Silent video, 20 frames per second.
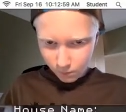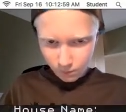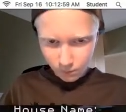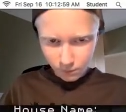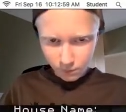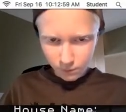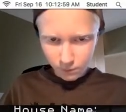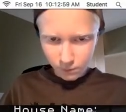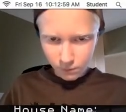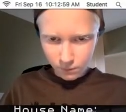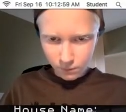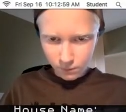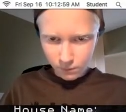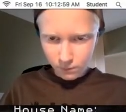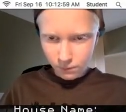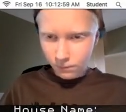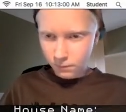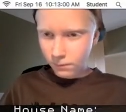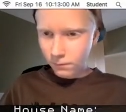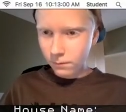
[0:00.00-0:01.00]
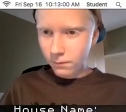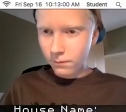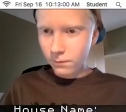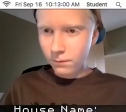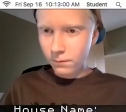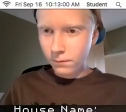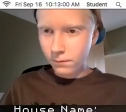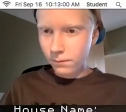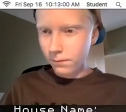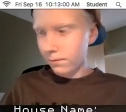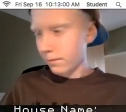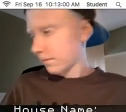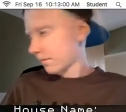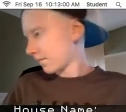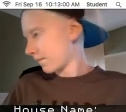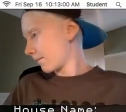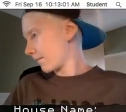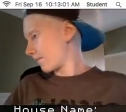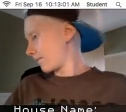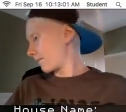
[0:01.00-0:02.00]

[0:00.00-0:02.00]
Nobody speaks.